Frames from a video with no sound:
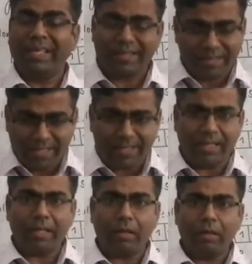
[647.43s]
It is
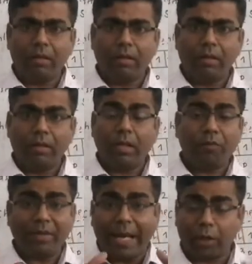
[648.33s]
easy
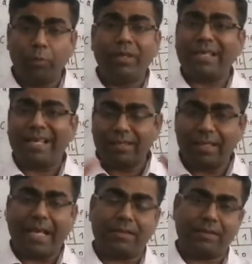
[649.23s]
if the atomic size
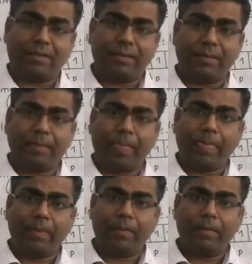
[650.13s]
is less.
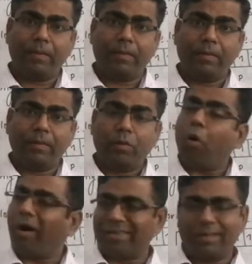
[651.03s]

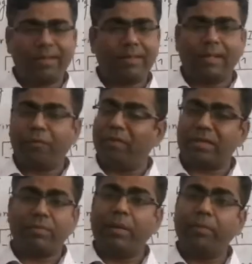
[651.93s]
Oxygen is the
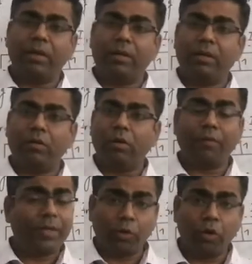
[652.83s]
first member
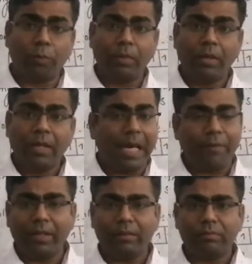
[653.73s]
of the group
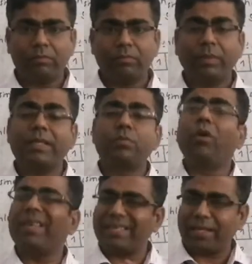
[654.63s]
having
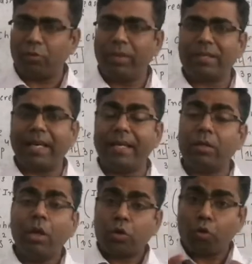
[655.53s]
smallest atomic
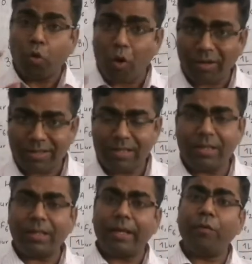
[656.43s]
size, so
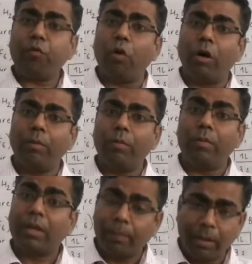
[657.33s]
oxygen can
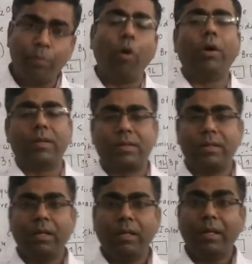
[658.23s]
form double bonds
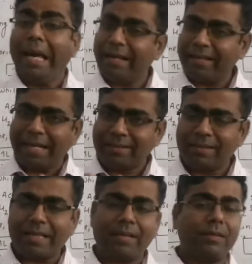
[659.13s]
and it
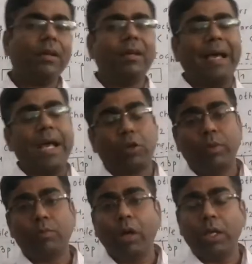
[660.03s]
exists as a diatomic